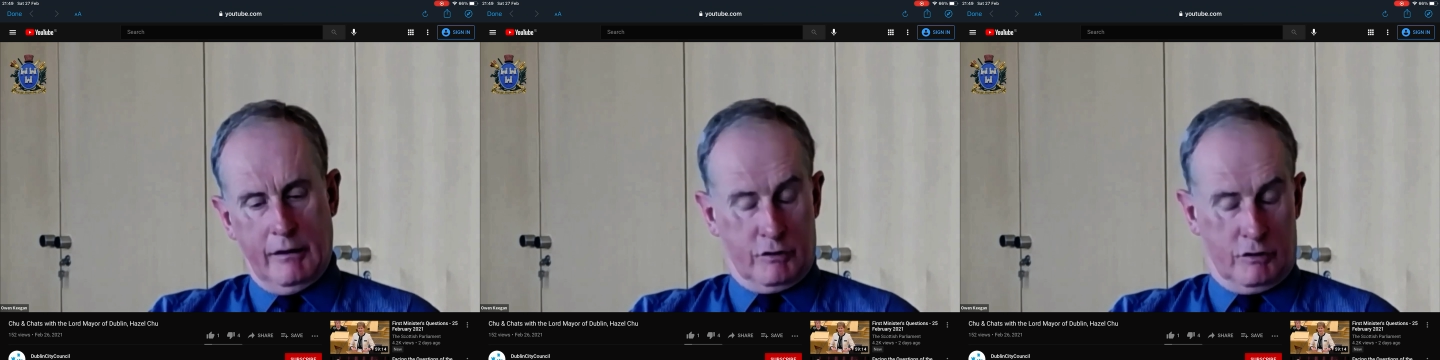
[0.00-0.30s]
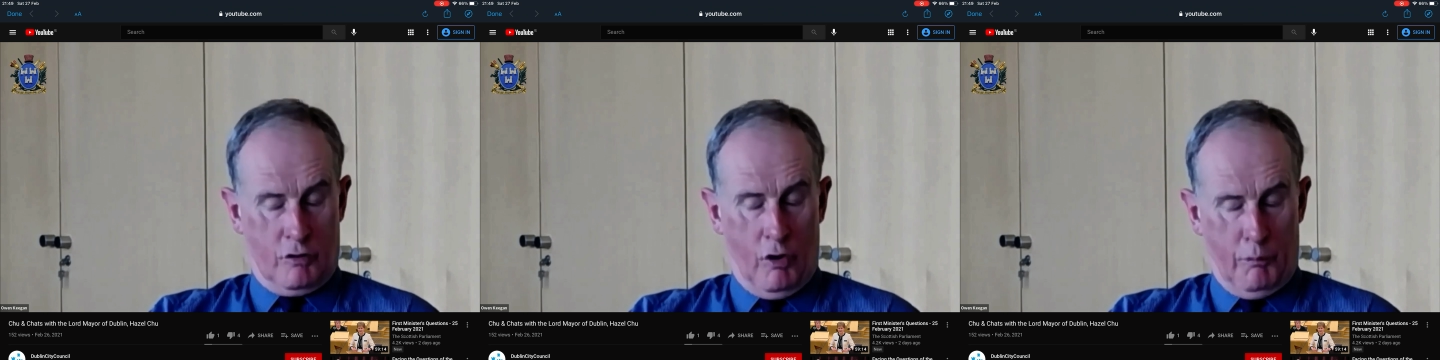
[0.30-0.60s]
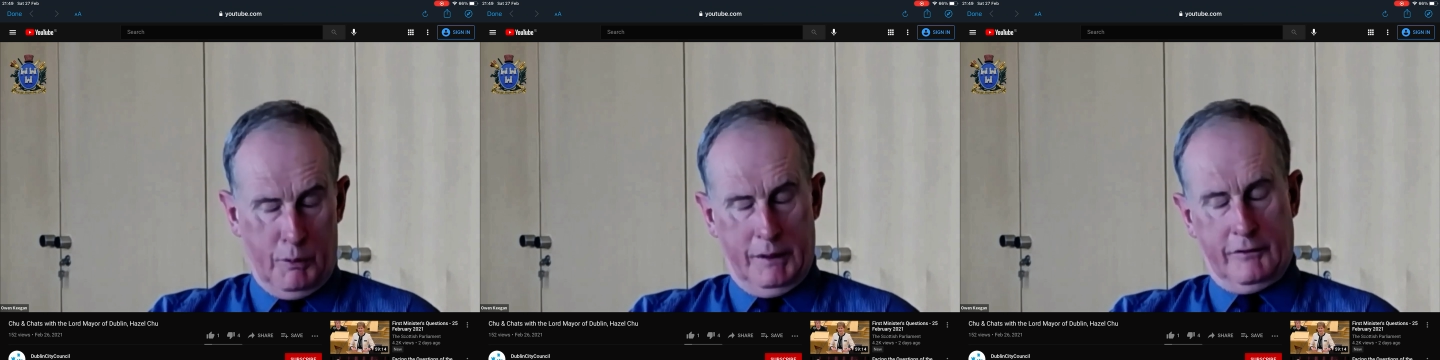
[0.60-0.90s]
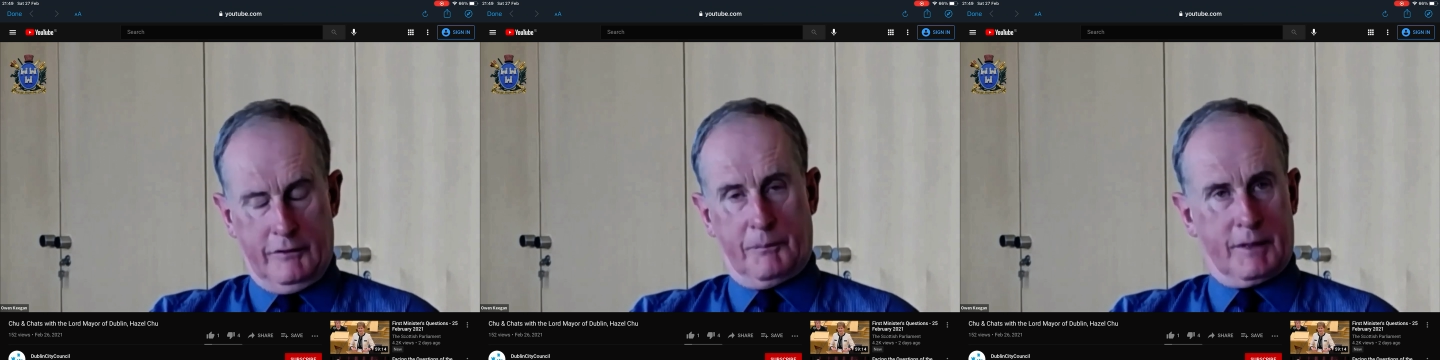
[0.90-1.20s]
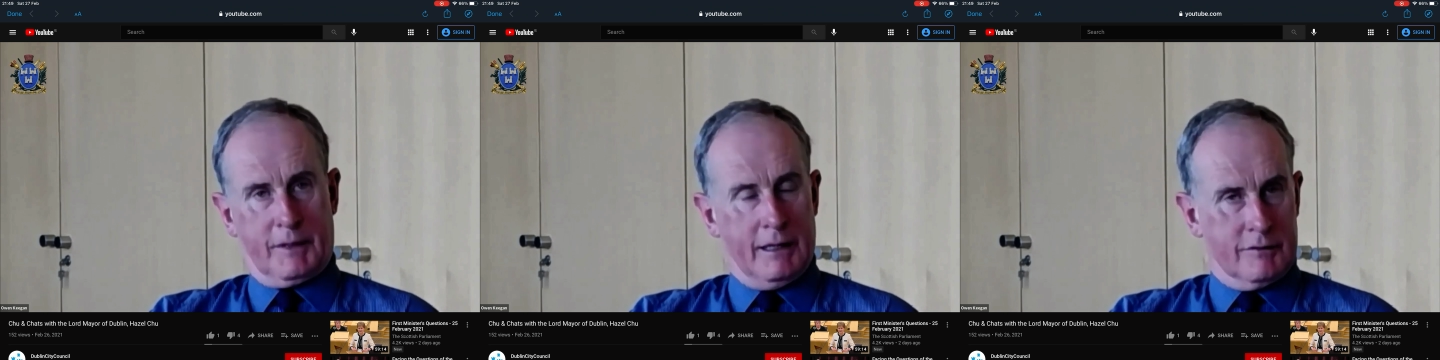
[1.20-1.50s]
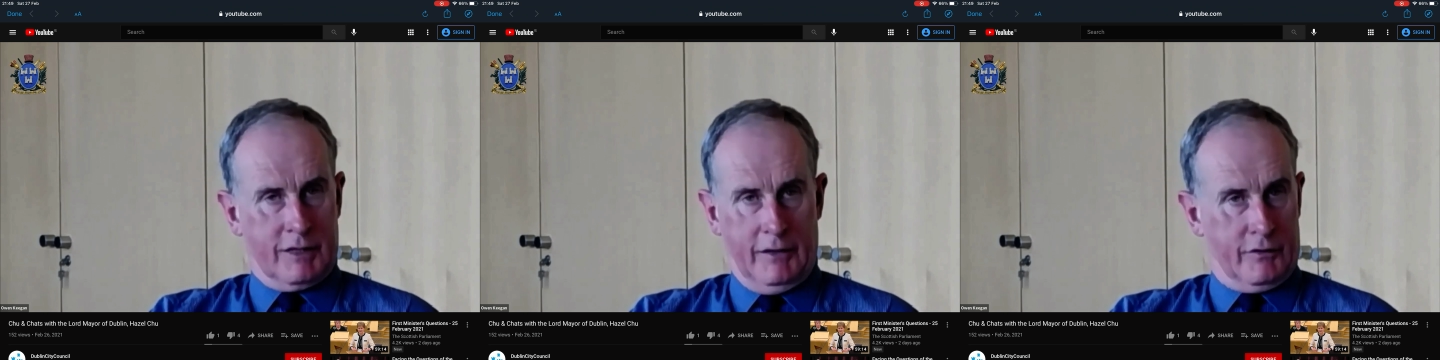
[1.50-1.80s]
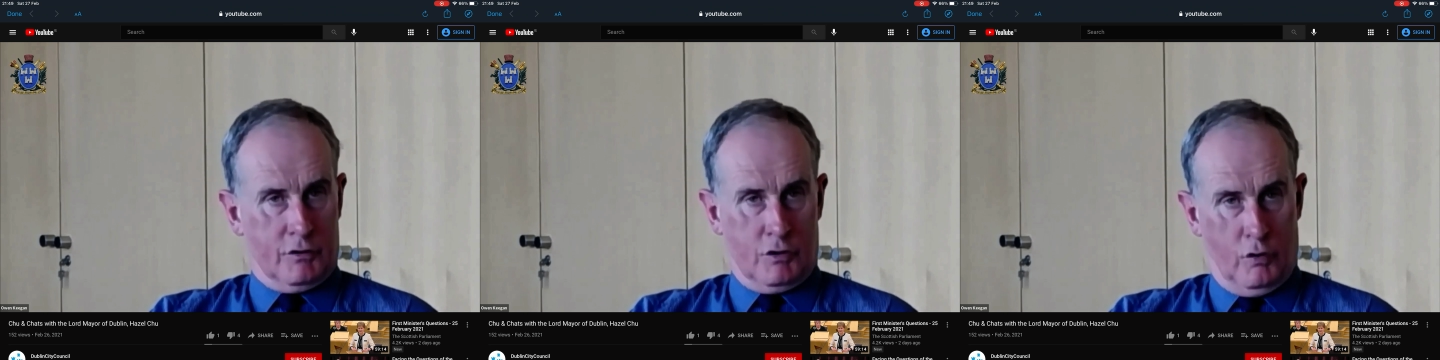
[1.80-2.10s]
I hope we win the substantive
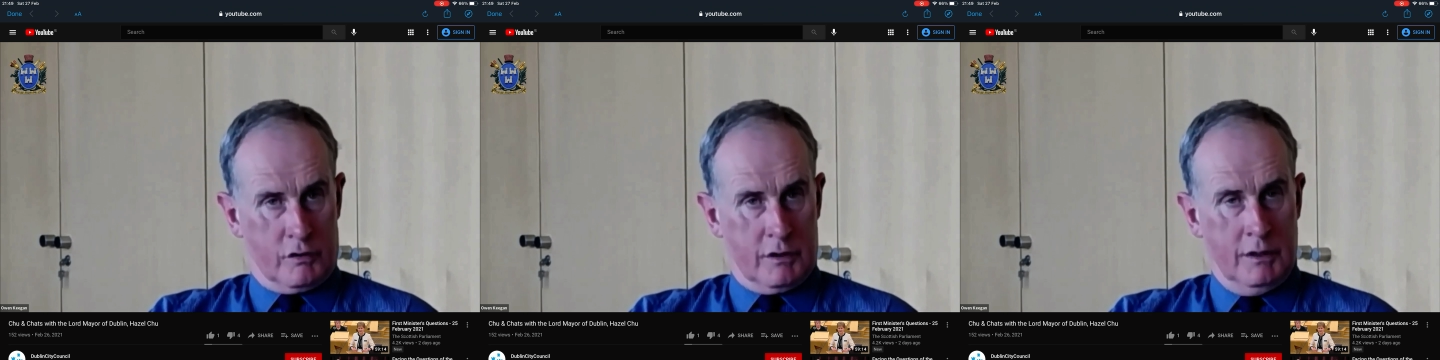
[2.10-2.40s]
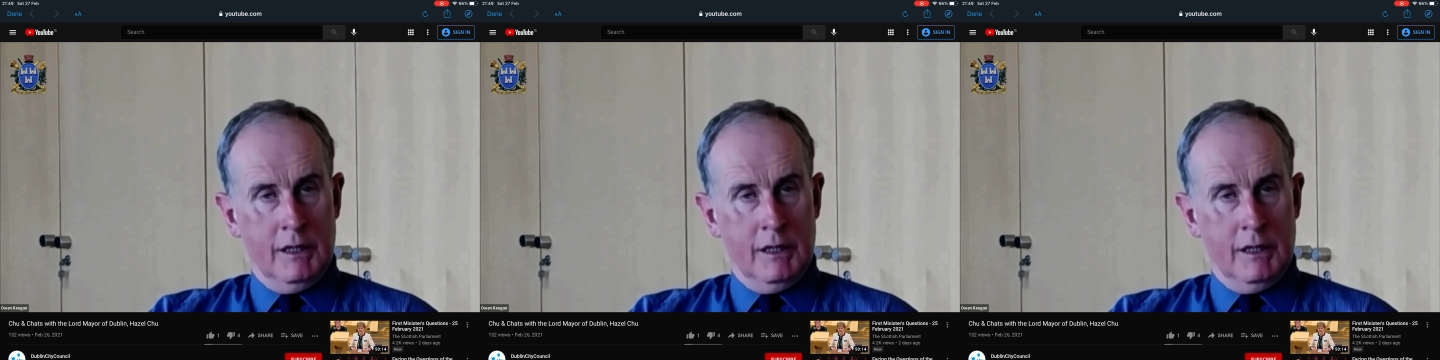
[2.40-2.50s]
case in court.